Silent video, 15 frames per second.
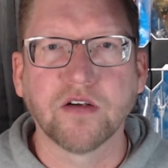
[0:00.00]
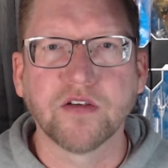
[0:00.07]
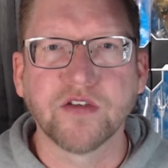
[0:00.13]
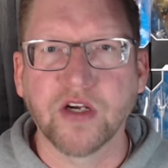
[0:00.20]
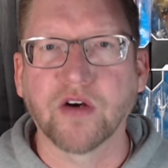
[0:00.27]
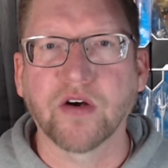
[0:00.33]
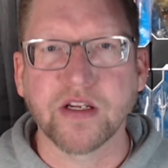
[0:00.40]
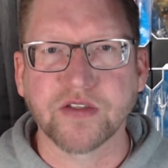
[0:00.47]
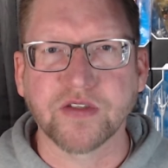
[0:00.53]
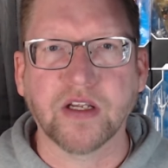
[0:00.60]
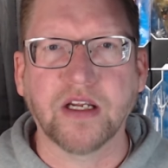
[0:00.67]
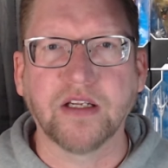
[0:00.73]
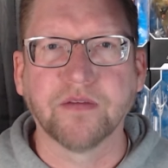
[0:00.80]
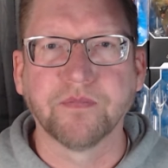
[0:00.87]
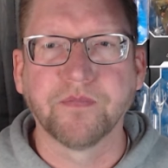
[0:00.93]
Seriously.
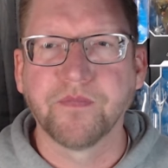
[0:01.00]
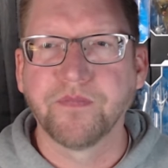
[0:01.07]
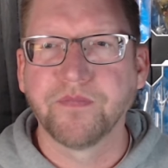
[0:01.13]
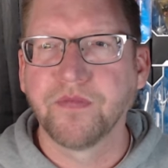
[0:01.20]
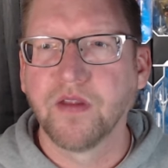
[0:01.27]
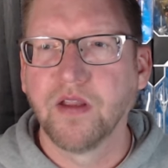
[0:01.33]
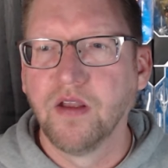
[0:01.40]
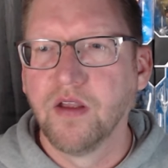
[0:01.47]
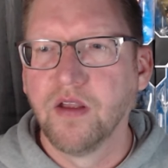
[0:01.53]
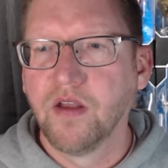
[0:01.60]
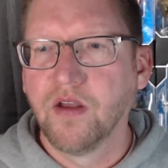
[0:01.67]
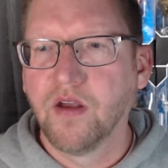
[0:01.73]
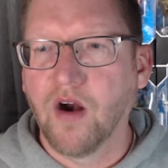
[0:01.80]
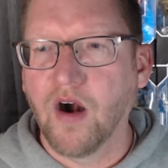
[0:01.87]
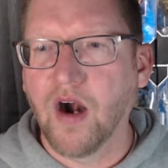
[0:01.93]

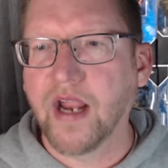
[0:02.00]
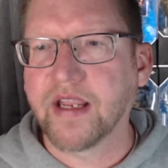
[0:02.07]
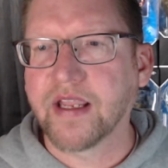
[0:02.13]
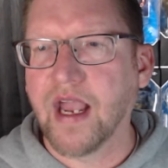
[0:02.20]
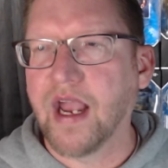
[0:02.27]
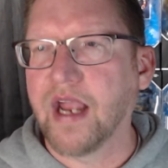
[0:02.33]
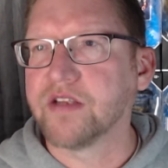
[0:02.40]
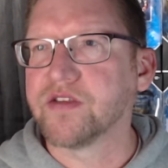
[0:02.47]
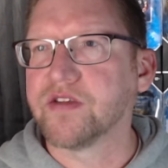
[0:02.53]
All right, guys,